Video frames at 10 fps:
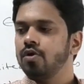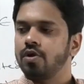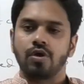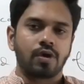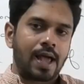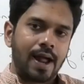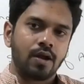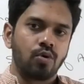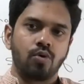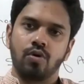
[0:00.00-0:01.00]
Now you can
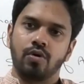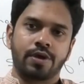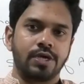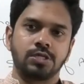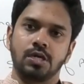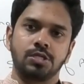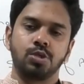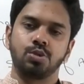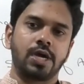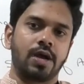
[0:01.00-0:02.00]
have an occasional
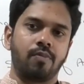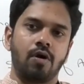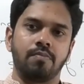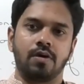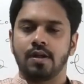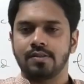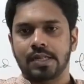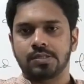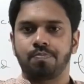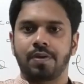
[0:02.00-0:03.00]
suicide bomber, and
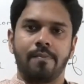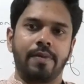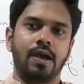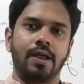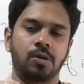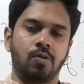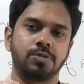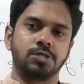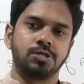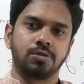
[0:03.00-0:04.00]
that's primarily an
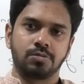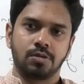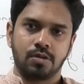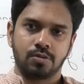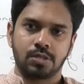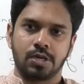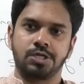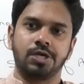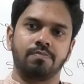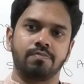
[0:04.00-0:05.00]
opposition to the
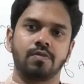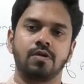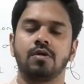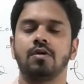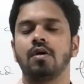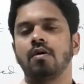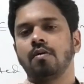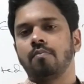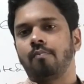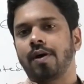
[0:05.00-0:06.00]
regime.
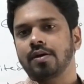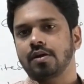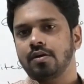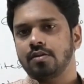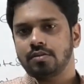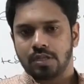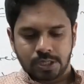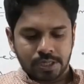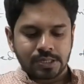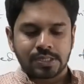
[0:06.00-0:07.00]
But the
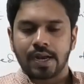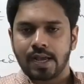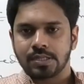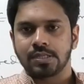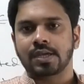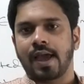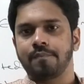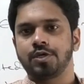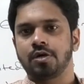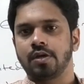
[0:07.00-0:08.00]
cities that ISIS
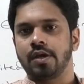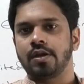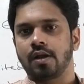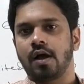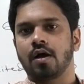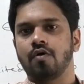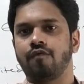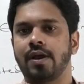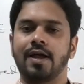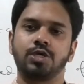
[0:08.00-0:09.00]
captured in
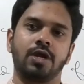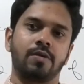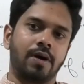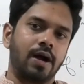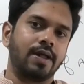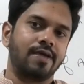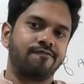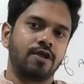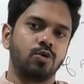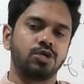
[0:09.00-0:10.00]
Iraq were actually Ramadi,
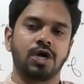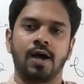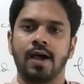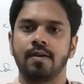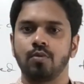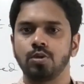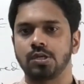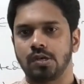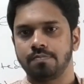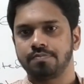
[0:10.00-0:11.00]
Fallujah and Mosul.